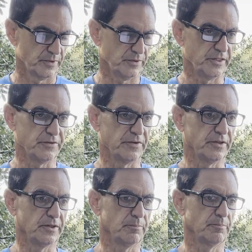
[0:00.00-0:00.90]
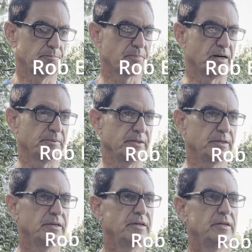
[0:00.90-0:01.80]
need to be, probably,
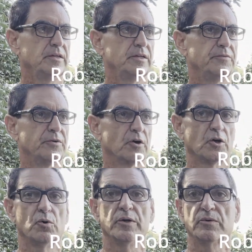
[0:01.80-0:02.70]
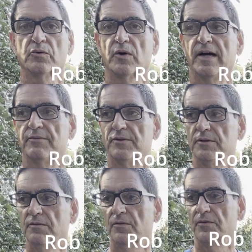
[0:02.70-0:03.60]
if you are going with
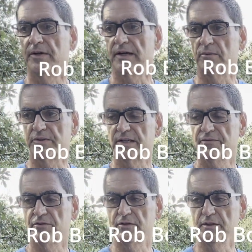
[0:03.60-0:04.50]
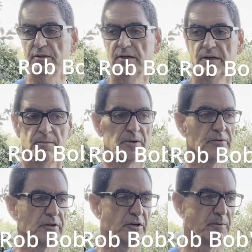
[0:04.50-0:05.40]
gravel, then I would definitely be
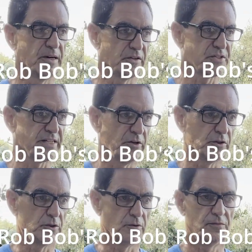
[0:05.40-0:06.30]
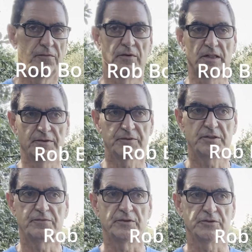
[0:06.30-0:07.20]
thinking about solid lift
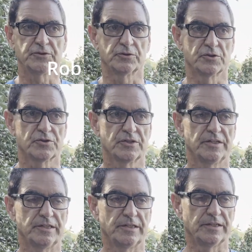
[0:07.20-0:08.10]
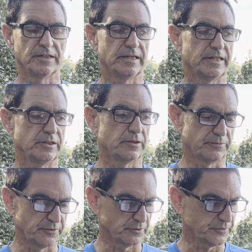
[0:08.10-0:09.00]
filters in any
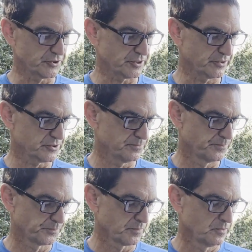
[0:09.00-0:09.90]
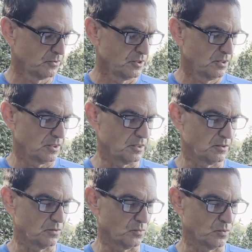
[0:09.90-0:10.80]
of your fish tanks.
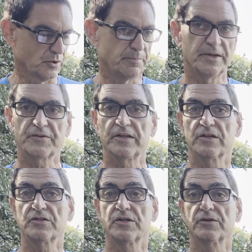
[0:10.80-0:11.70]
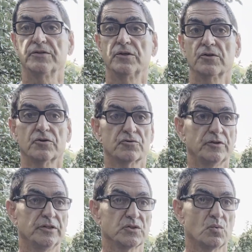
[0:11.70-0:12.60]
One of the big things here in the hill
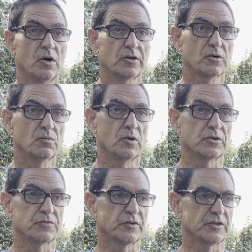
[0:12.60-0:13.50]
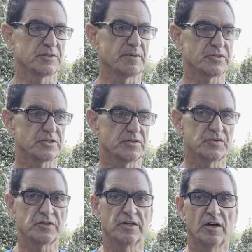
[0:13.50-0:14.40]
country is water. Water is very expensive.
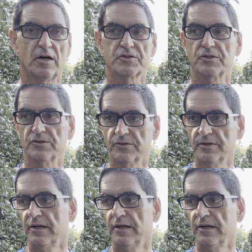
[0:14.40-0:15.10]
City of Austin